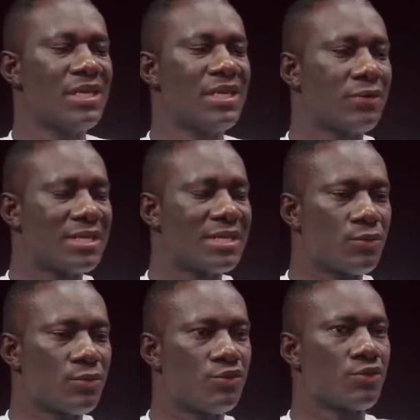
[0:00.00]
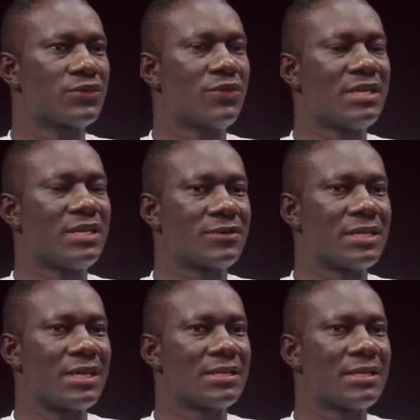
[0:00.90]
And the doctor you consult the
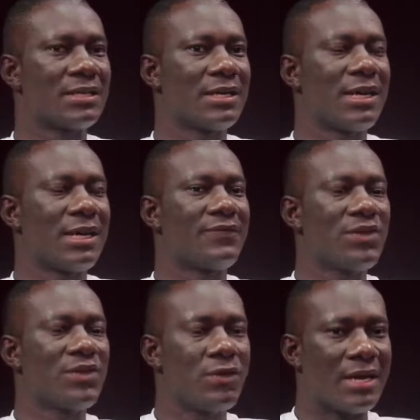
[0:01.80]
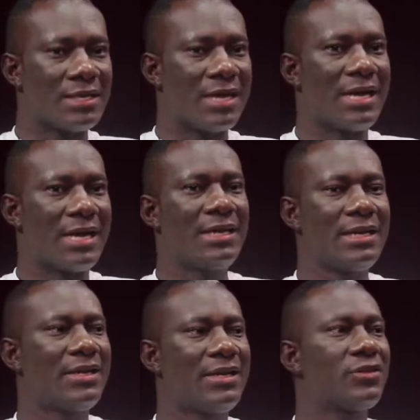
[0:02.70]
doctor. After you are done,
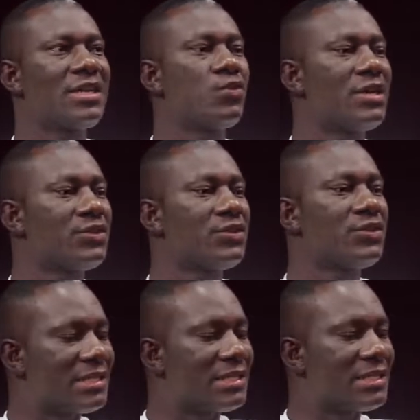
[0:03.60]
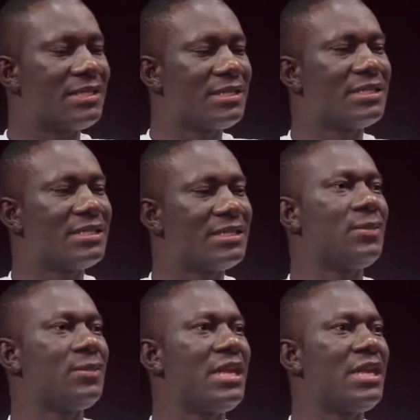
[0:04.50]
and the doctor wants to do certain investigations, let's
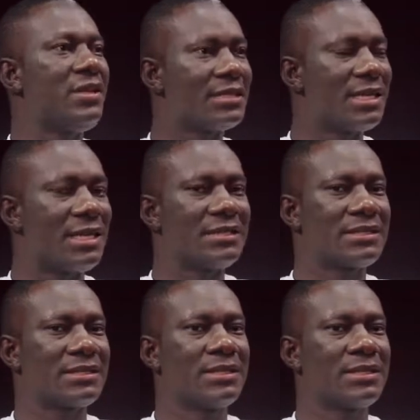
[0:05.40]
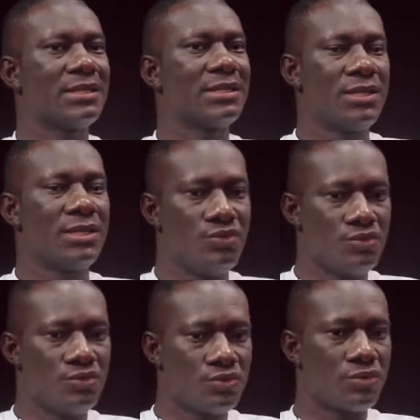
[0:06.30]
say malaria test,
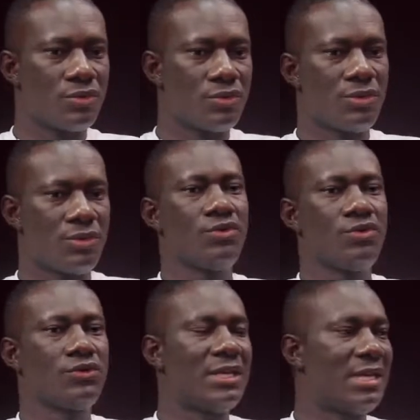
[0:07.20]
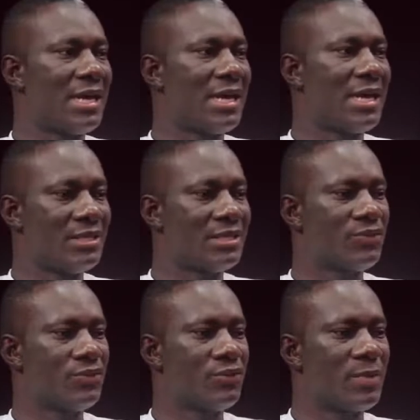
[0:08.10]
you go to the lab station
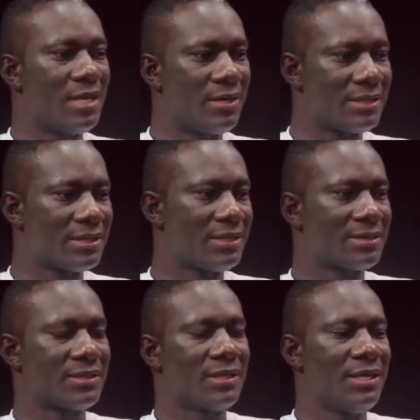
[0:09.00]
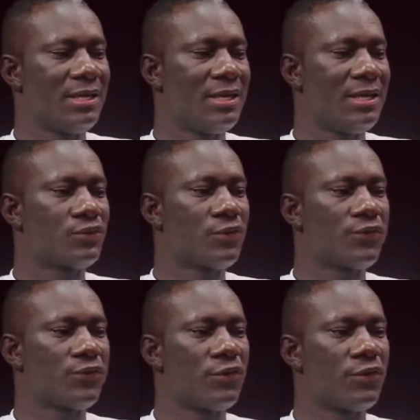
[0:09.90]
to do malaria test. And also
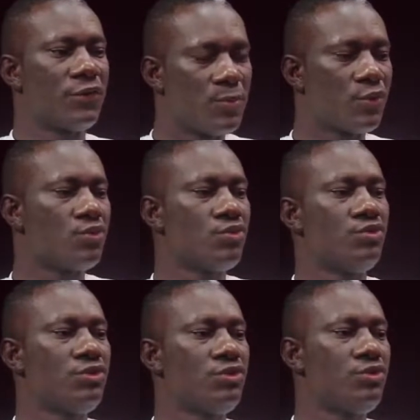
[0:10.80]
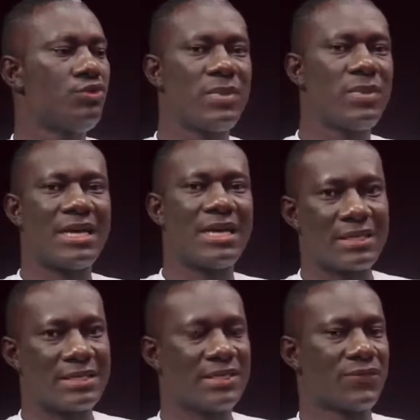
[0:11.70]
for some people, who do blood sugar
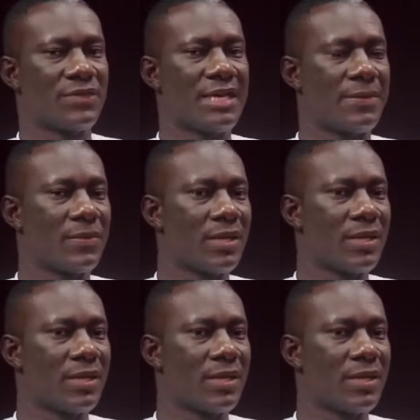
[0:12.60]
tests for them.